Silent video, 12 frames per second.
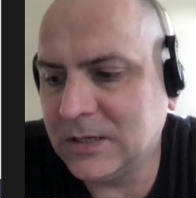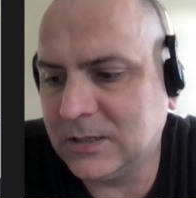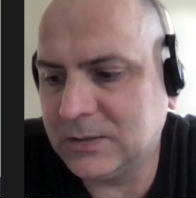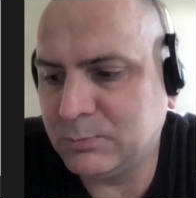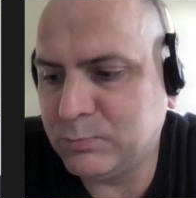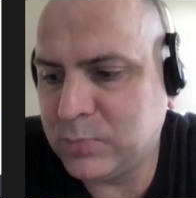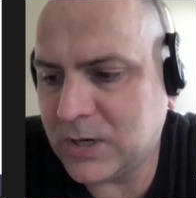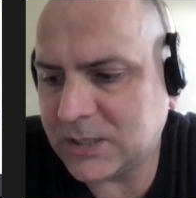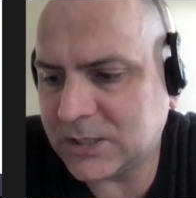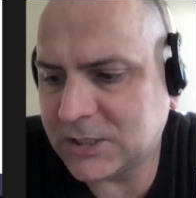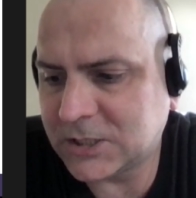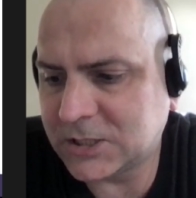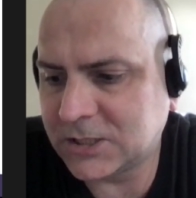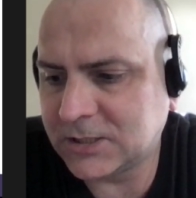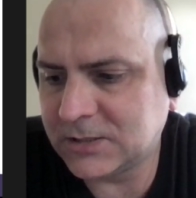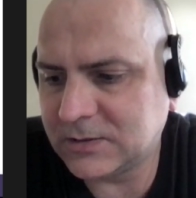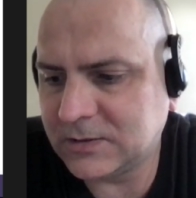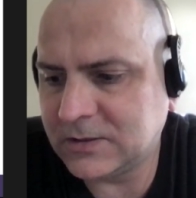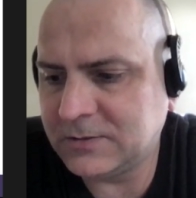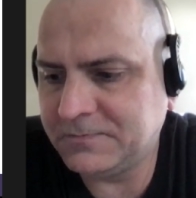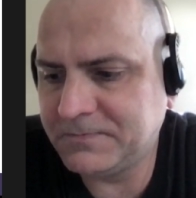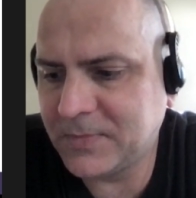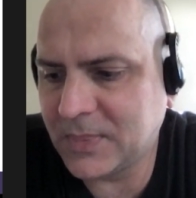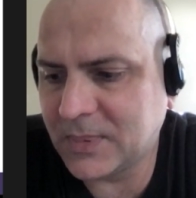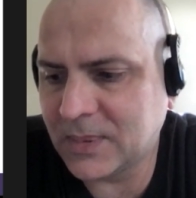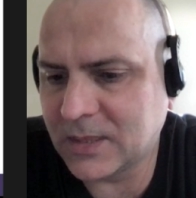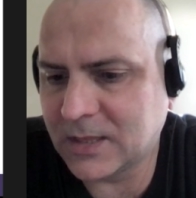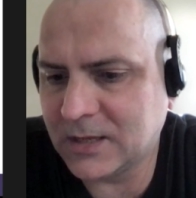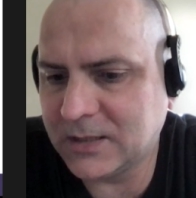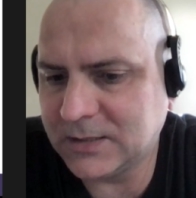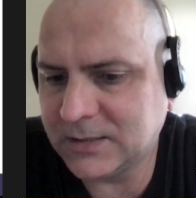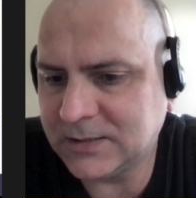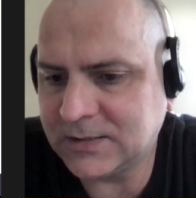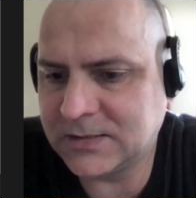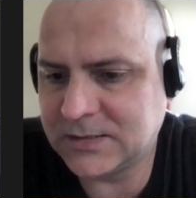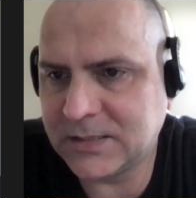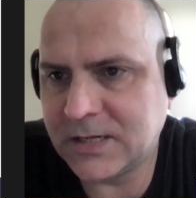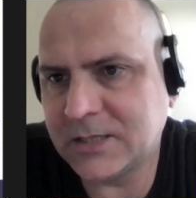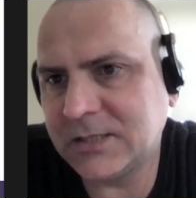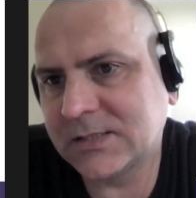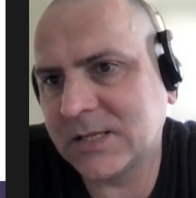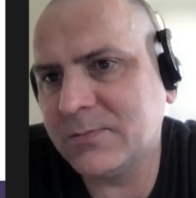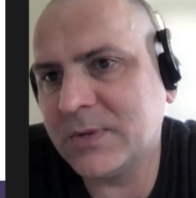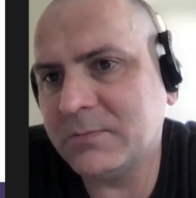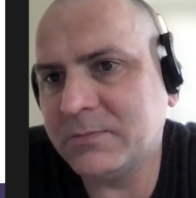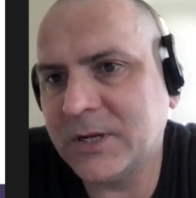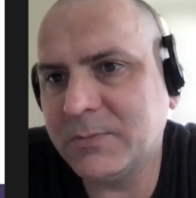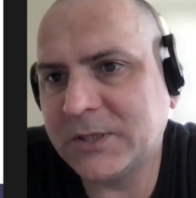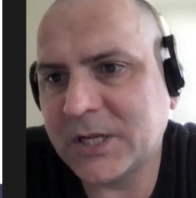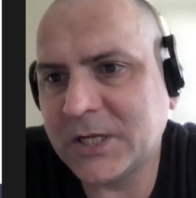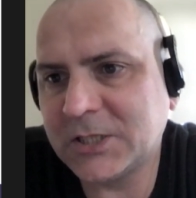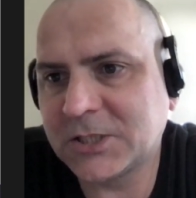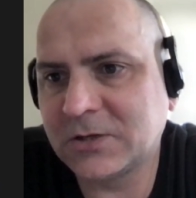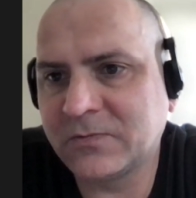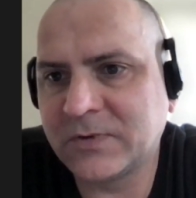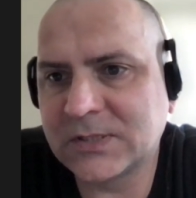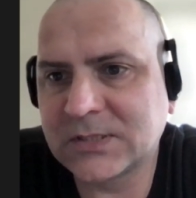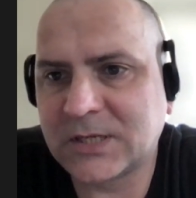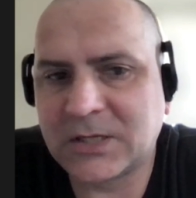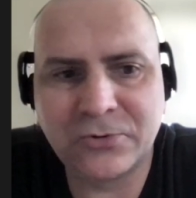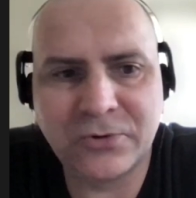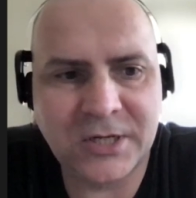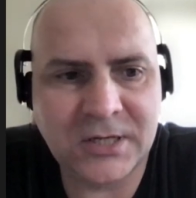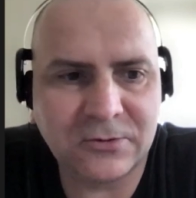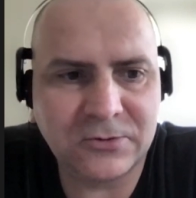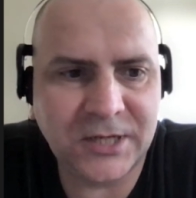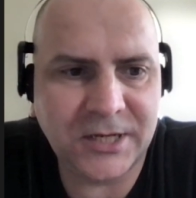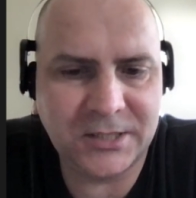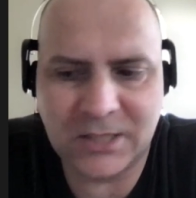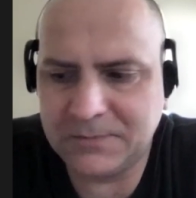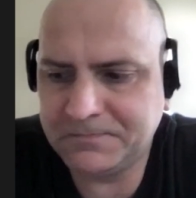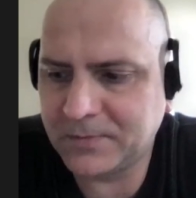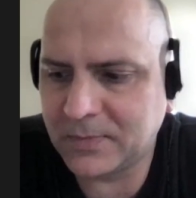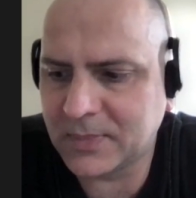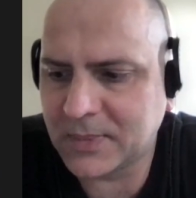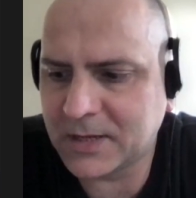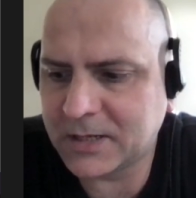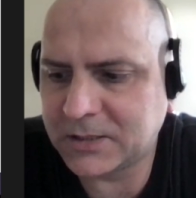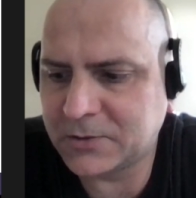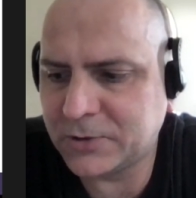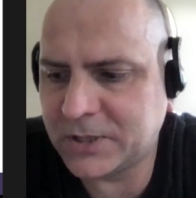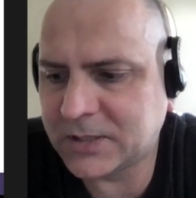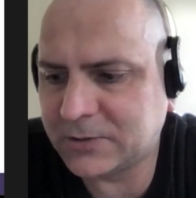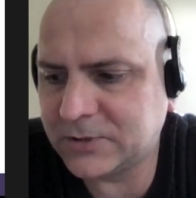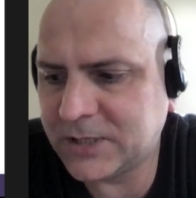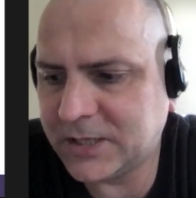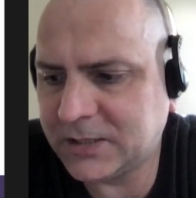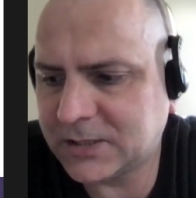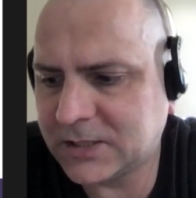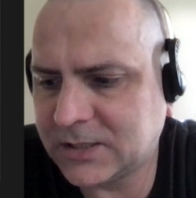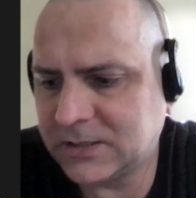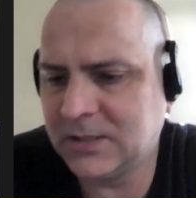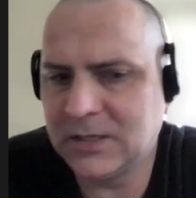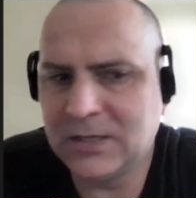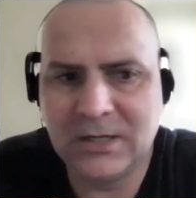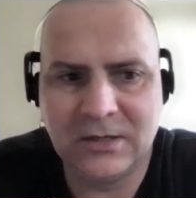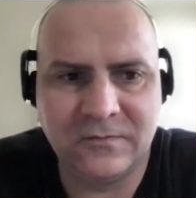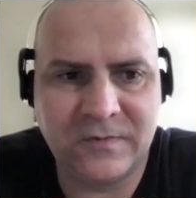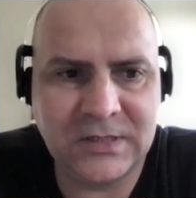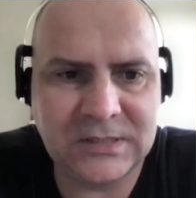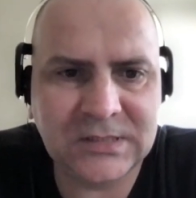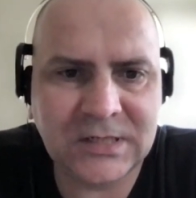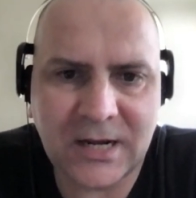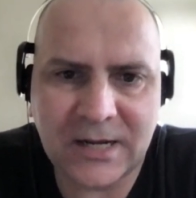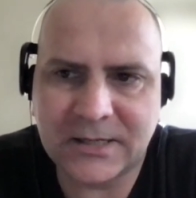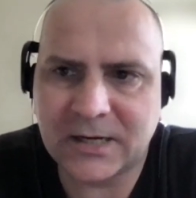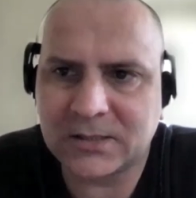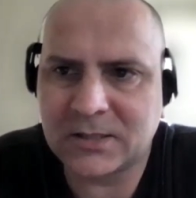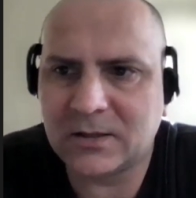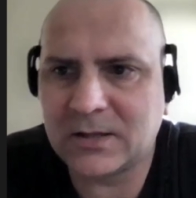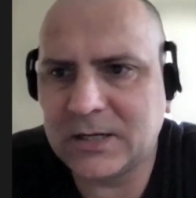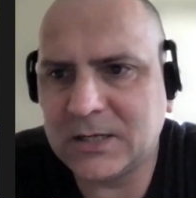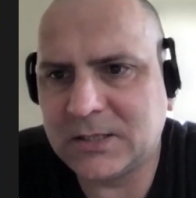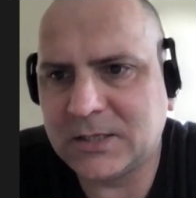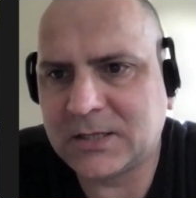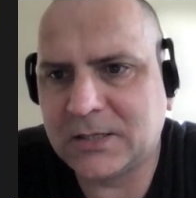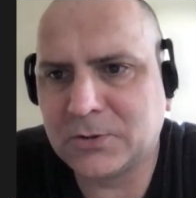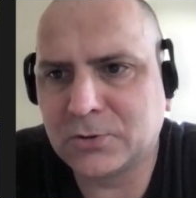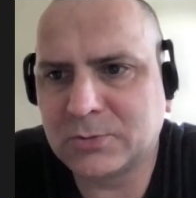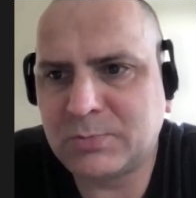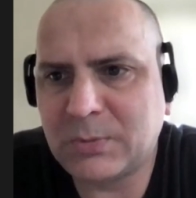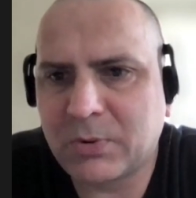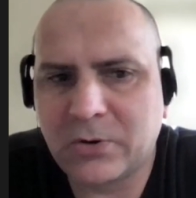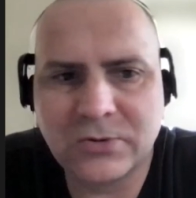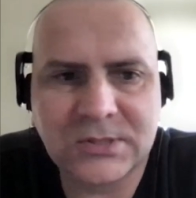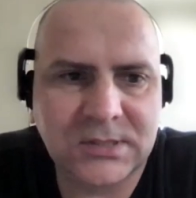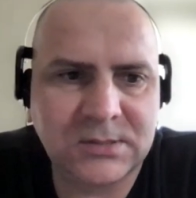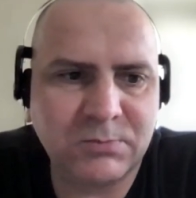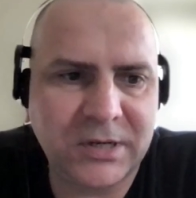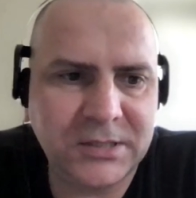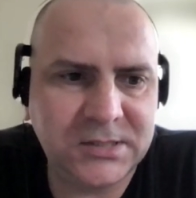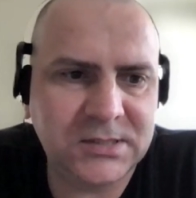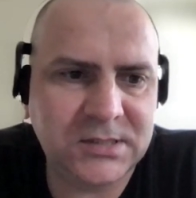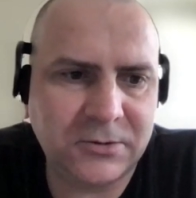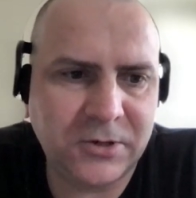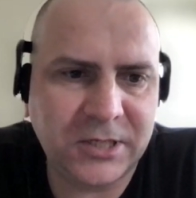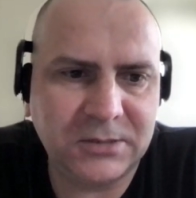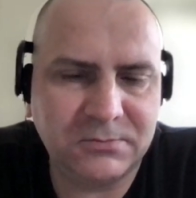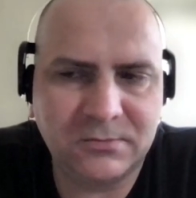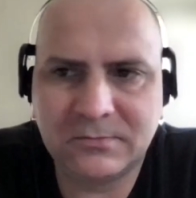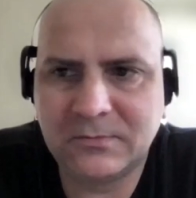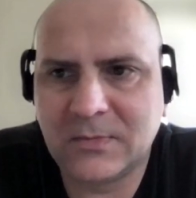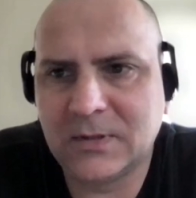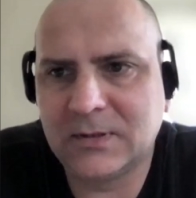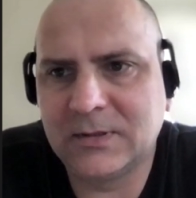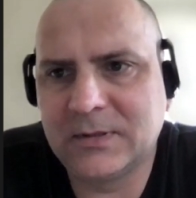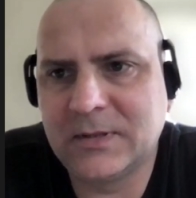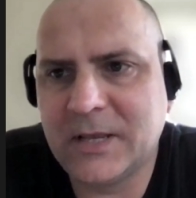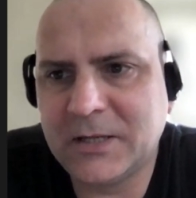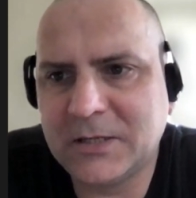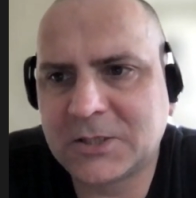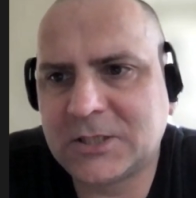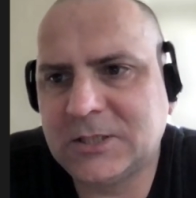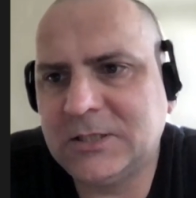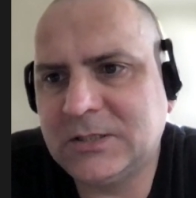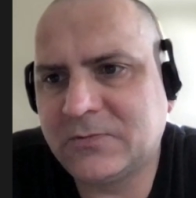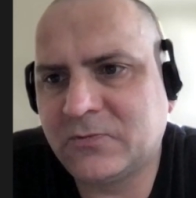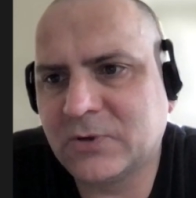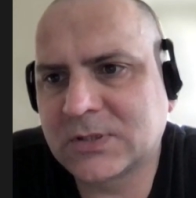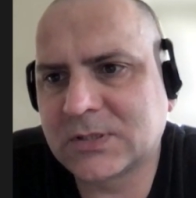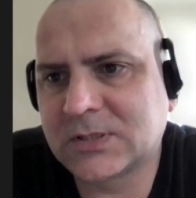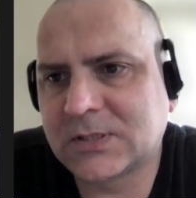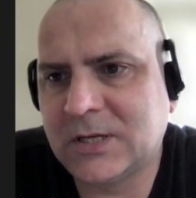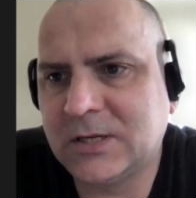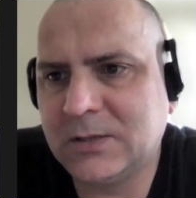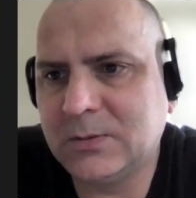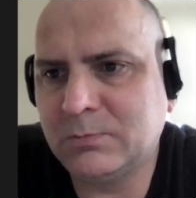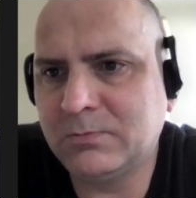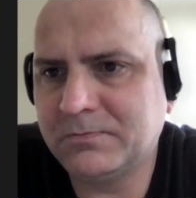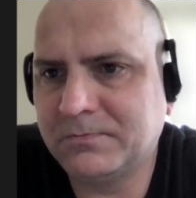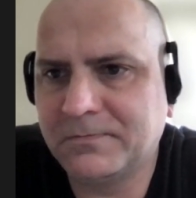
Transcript: But there is a limitation with categorical data. Categorical data with high cardinality cannot be processed by this algorithm. And it was a